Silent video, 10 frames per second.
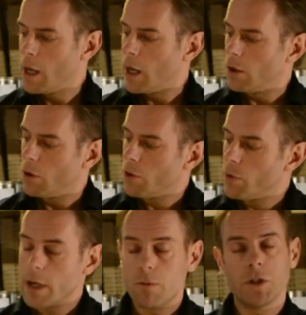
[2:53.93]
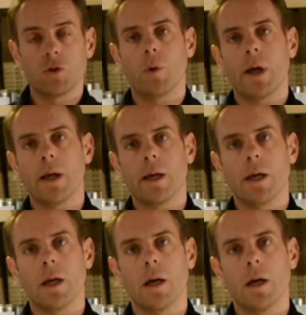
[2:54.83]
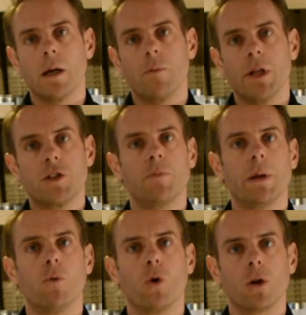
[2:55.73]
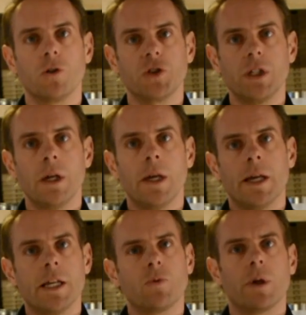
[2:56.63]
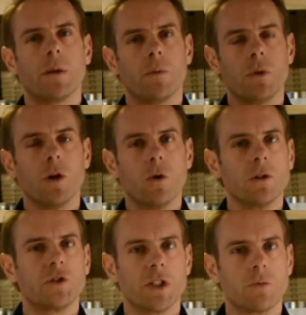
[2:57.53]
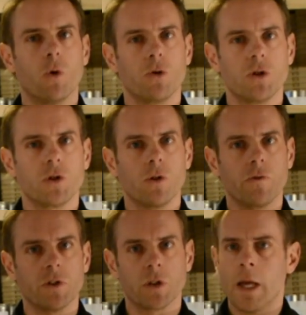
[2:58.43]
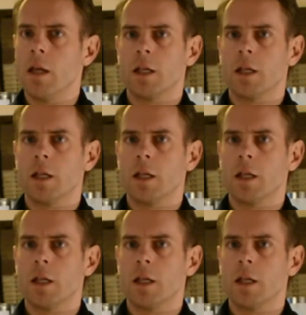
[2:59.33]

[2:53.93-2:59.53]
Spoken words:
and other areas where it's a bit more glossy is where the oil sits more on the surface.